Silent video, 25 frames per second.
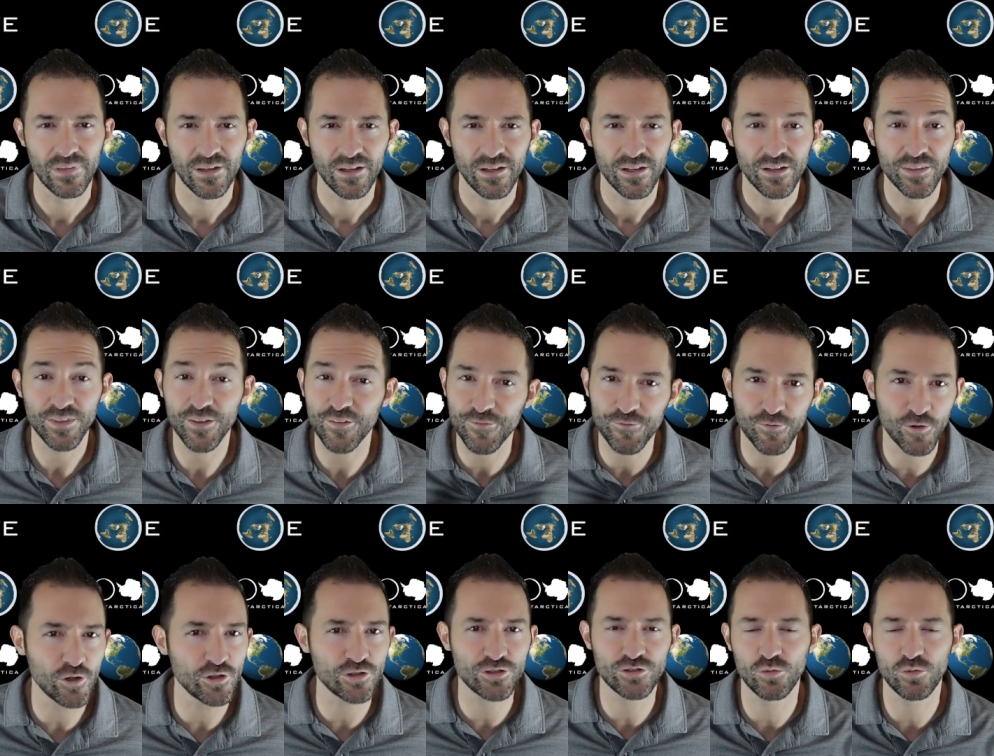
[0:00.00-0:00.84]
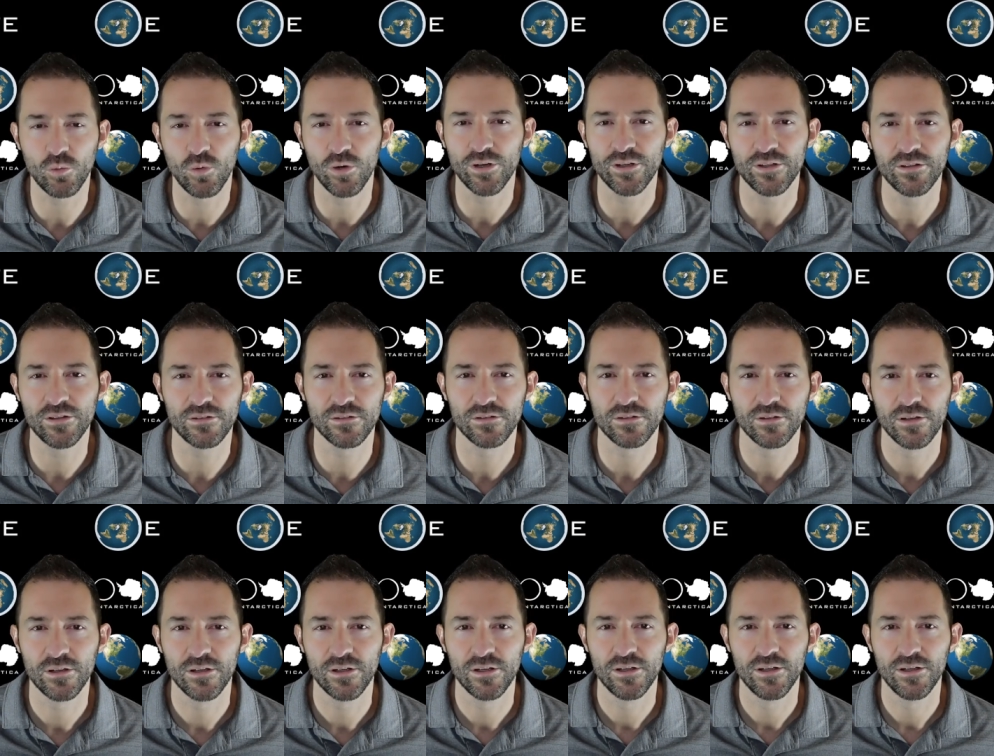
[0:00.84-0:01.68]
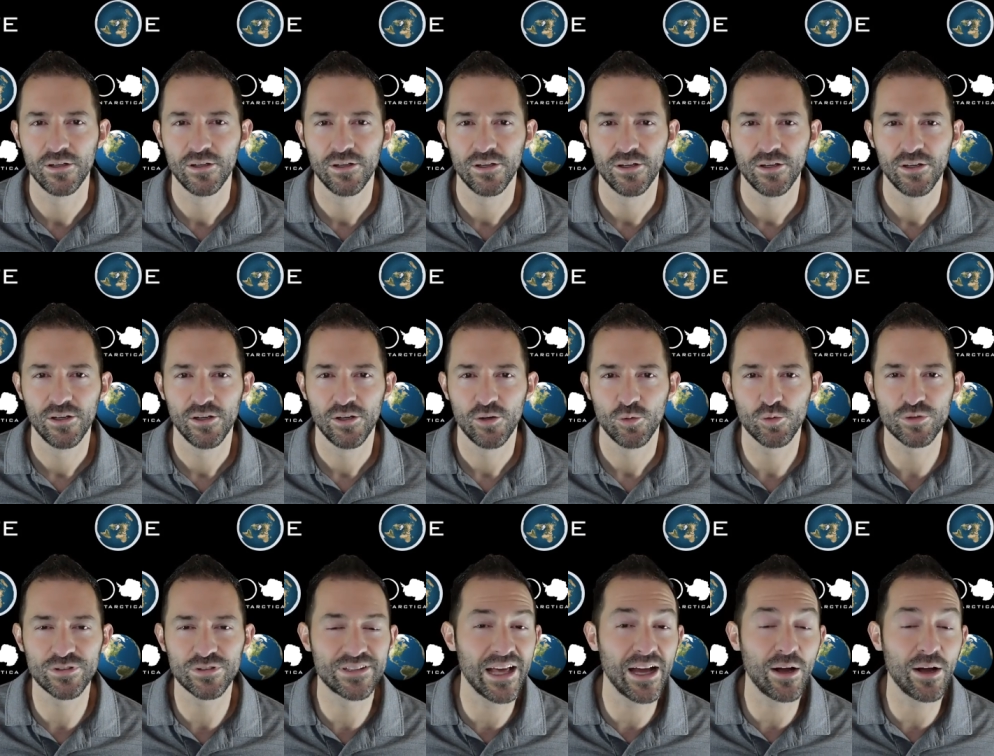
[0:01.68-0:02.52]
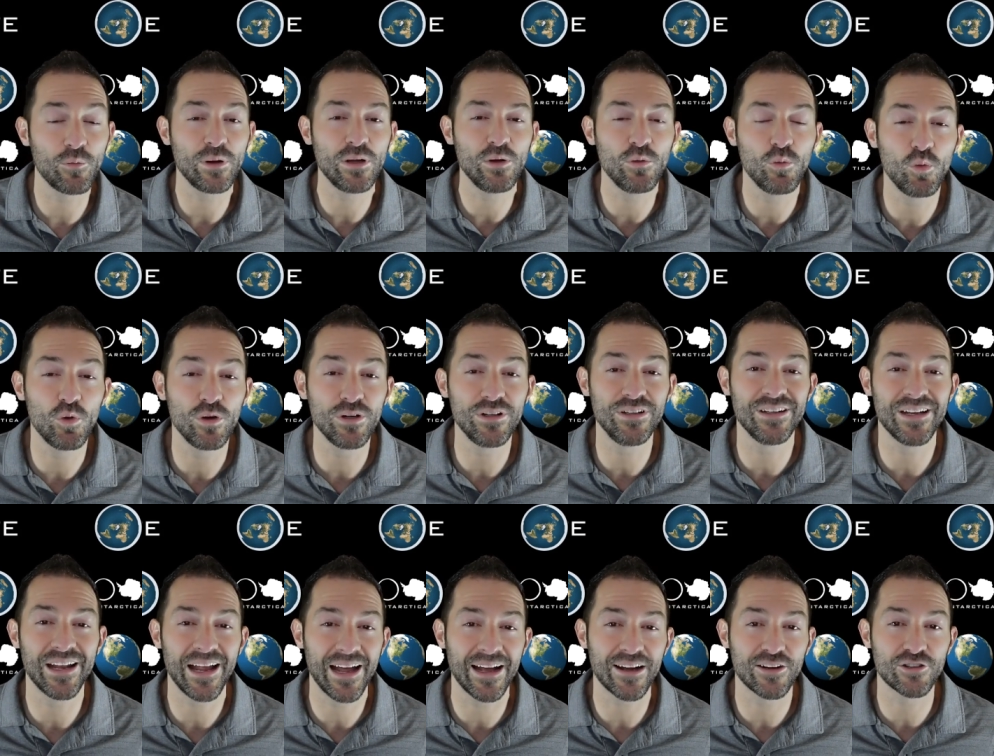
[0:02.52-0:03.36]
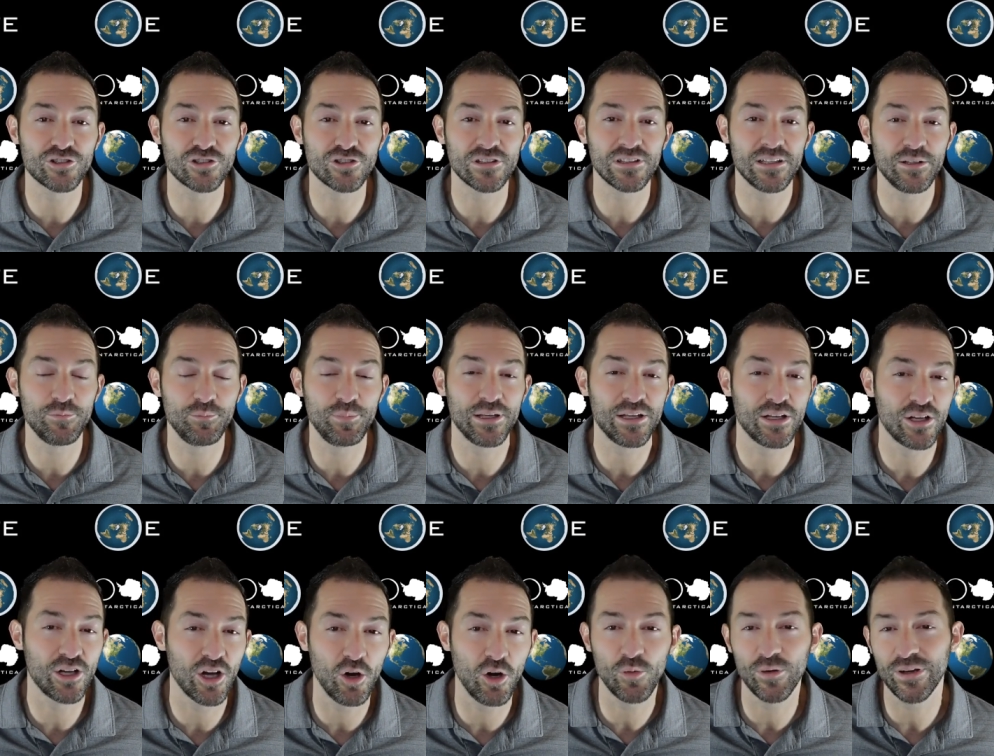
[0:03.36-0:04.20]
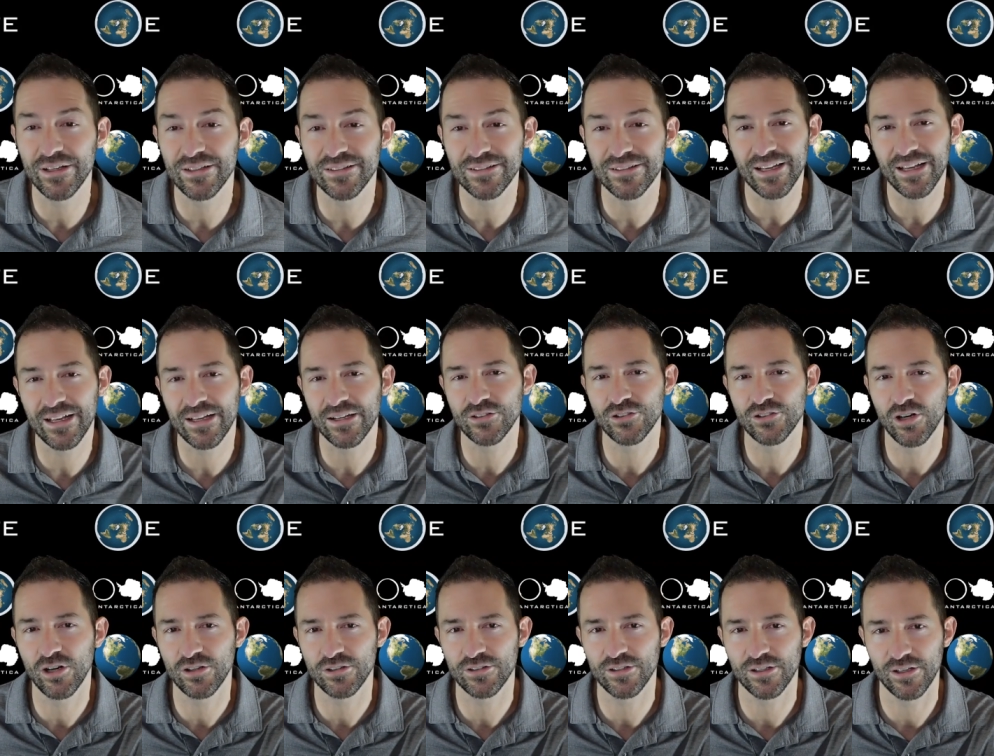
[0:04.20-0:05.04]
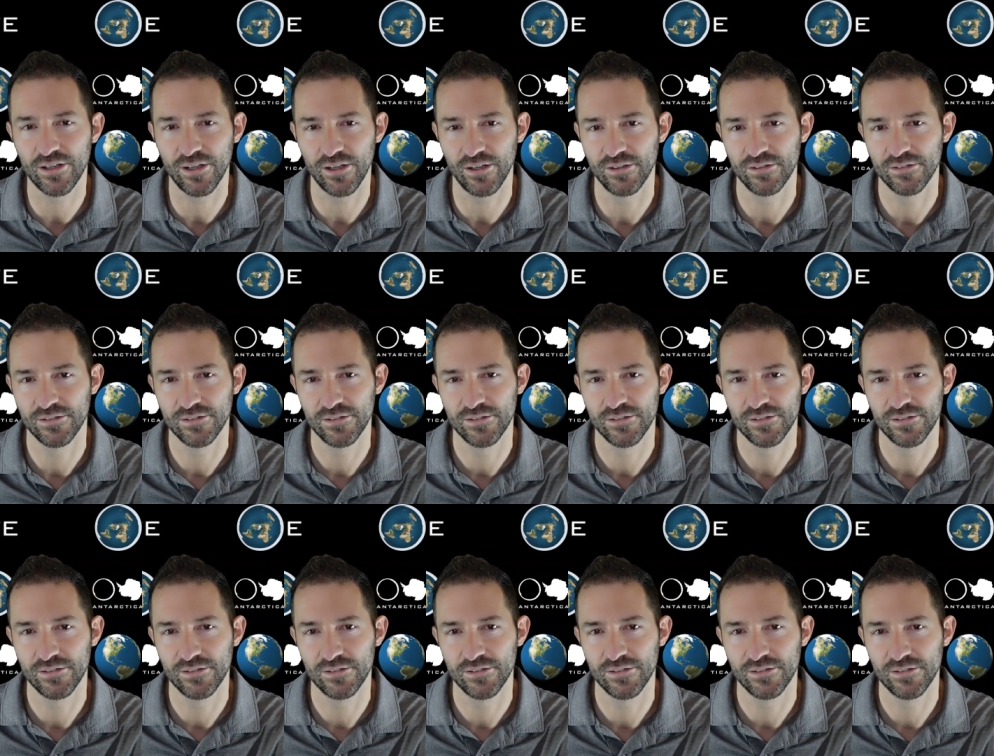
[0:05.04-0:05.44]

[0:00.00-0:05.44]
The first one was that we wouldn't actually be going to Antarctica.